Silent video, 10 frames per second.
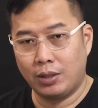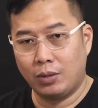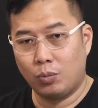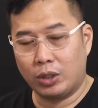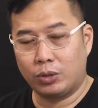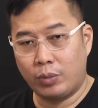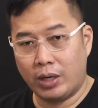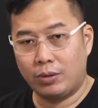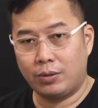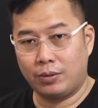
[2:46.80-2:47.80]
works
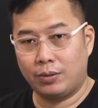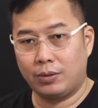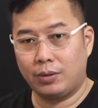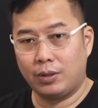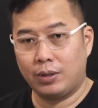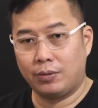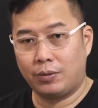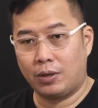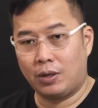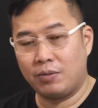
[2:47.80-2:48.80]
well
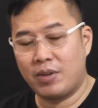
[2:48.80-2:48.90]
for